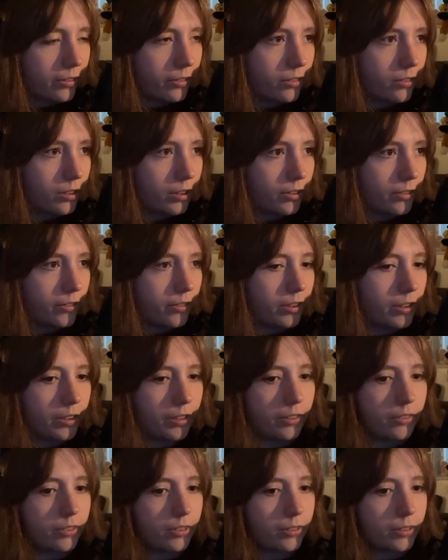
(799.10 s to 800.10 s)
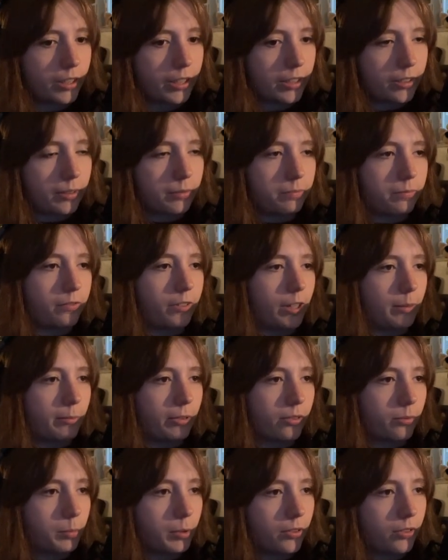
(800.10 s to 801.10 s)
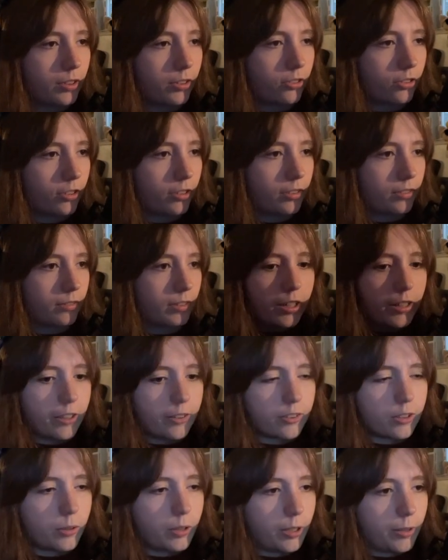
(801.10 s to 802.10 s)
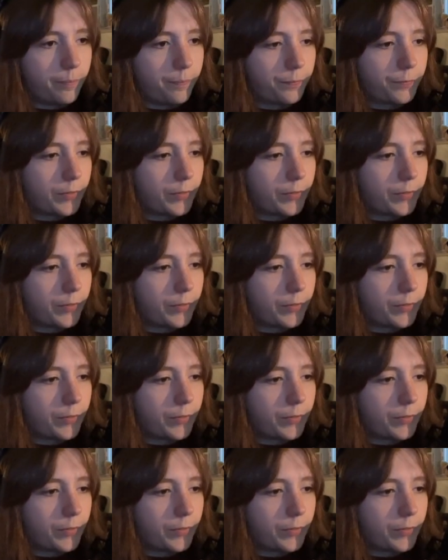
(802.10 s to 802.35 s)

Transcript: star because you're like a famous musician. Alright, let's go home.